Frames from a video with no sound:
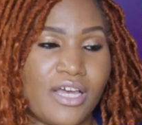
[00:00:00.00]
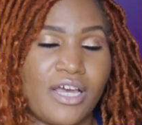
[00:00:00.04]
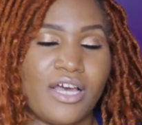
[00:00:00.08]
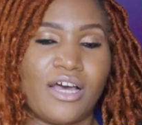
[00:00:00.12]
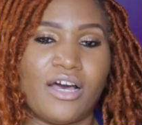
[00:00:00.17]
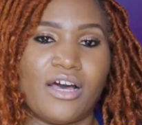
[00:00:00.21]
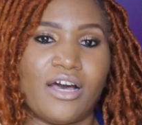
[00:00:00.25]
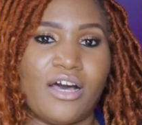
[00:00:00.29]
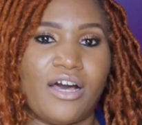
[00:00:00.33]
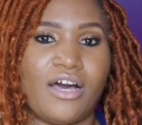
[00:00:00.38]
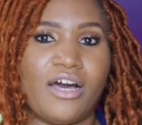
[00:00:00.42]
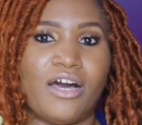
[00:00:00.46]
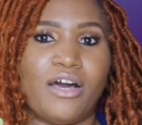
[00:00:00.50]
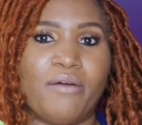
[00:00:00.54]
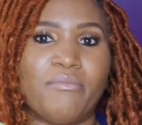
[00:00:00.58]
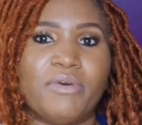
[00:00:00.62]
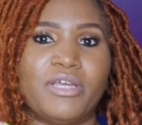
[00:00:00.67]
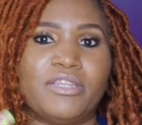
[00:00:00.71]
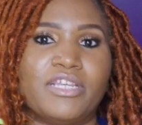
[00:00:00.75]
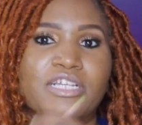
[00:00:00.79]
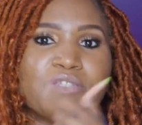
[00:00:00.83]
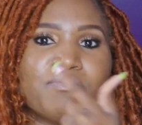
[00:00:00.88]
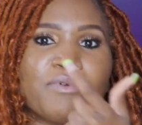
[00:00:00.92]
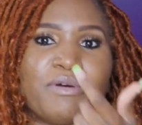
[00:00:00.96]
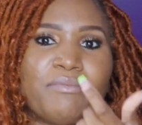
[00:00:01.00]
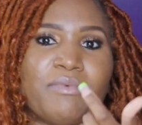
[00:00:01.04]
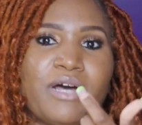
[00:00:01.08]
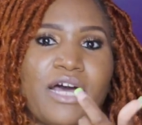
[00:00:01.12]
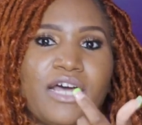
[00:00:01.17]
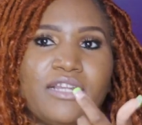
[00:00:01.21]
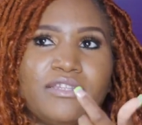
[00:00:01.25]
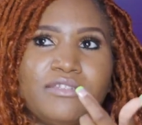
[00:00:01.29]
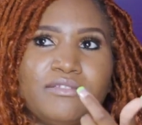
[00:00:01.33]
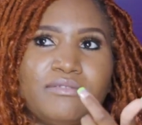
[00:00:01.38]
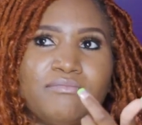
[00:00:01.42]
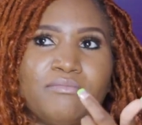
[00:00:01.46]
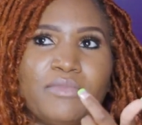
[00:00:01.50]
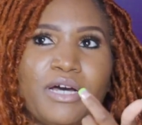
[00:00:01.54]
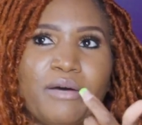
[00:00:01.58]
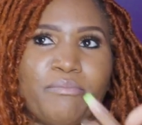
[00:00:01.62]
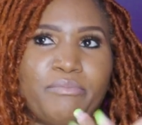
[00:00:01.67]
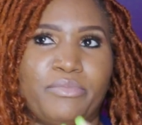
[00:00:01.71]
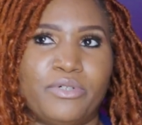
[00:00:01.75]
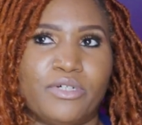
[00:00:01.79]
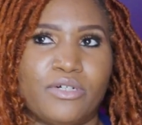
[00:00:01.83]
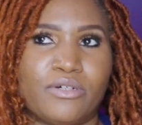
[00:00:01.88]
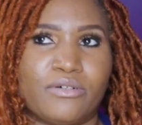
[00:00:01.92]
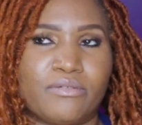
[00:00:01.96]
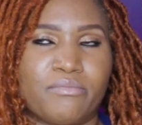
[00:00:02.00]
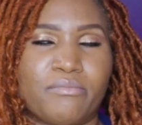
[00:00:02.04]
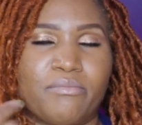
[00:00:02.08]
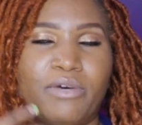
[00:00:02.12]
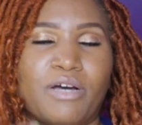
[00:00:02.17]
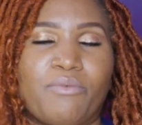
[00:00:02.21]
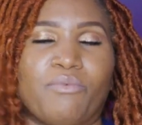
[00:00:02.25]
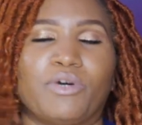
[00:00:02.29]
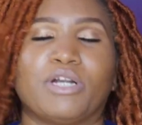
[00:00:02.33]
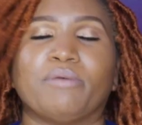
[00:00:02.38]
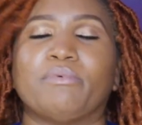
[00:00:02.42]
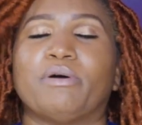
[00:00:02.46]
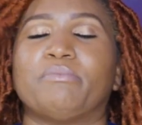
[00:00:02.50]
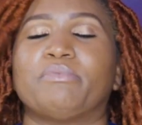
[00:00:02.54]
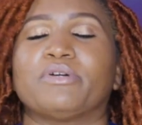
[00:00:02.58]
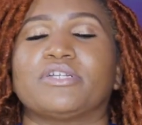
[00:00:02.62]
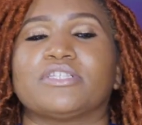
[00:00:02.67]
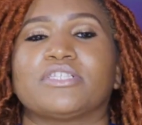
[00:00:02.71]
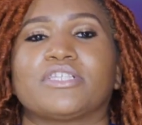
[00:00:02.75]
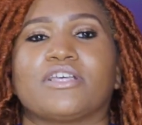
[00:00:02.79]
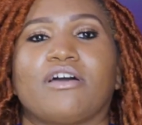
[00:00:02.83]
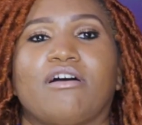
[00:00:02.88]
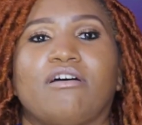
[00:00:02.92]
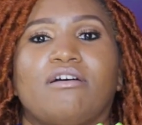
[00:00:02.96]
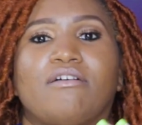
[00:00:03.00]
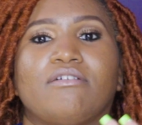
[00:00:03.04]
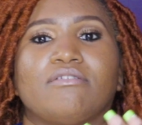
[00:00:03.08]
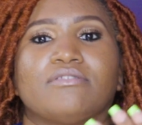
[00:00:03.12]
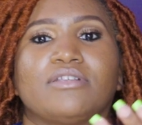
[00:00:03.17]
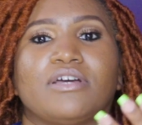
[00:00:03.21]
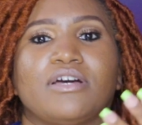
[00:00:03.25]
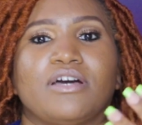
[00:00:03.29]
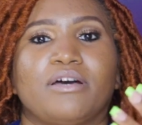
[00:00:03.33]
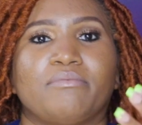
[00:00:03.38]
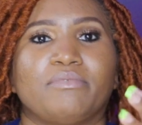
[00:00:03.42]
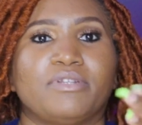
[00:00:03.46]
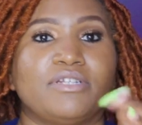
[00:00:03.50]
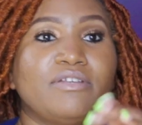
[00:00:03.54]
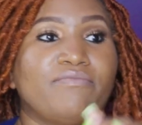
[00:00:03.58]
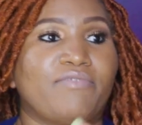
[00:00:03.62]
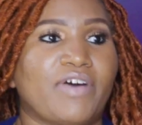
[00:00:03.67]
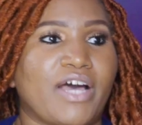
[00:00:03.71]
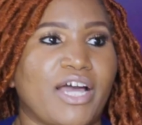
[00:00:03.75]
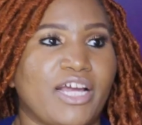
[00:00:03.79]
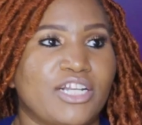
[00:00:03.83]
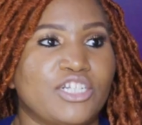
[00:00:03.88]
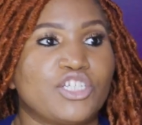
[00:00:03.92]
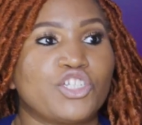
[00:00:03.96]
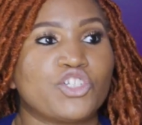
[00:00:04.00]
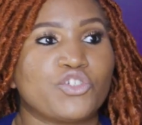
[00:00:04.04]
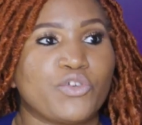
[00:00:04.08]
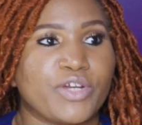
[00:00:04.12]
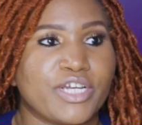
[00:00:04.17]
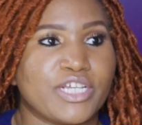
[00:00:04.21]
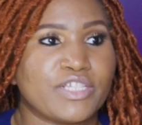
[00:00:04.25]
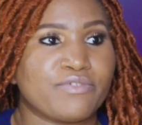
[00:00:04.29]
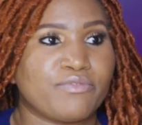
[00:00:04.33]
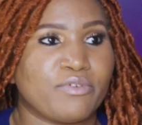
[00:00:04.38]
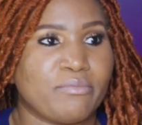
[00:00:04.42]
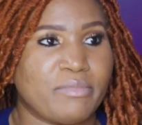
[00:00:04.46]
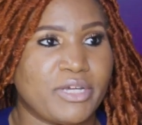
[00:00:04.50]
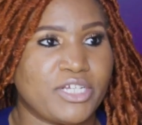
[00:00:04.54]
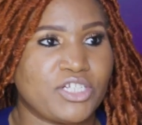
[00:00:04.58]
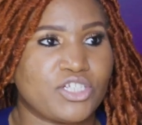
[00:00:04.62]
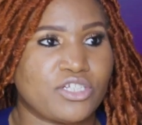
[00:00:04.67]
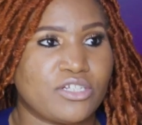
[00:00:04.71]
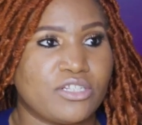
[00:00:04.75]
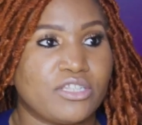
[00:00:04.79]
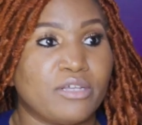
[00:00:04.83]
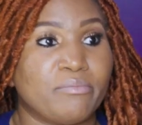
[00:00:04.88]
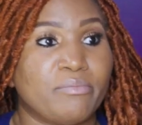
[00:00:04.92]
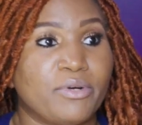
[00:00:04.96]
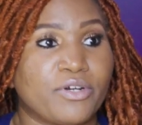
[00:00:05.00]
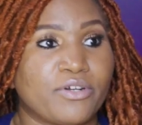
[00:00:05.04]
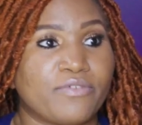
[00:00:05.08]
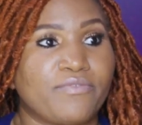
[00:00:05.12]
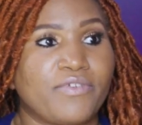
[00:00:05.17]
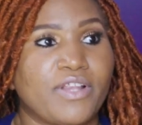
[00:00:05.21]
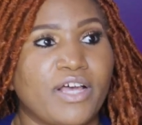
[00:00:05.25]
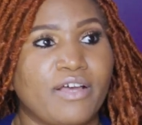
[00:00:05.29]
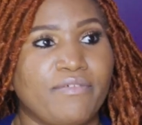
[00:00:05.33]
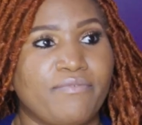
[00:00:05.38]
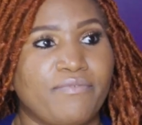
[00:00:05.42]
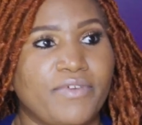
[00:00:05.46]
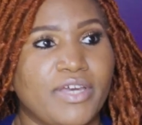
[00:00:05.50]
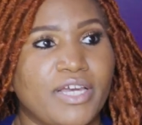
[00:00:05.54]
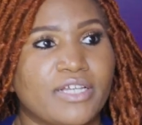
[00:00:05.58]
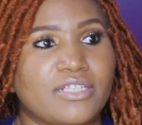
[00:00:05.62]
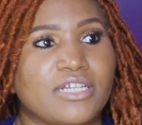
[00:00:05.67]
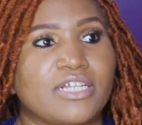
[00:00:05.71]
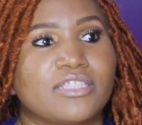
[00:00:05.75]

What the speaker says: And that's what one of my books is called, The Divine Transformation, The Butterfly Effect.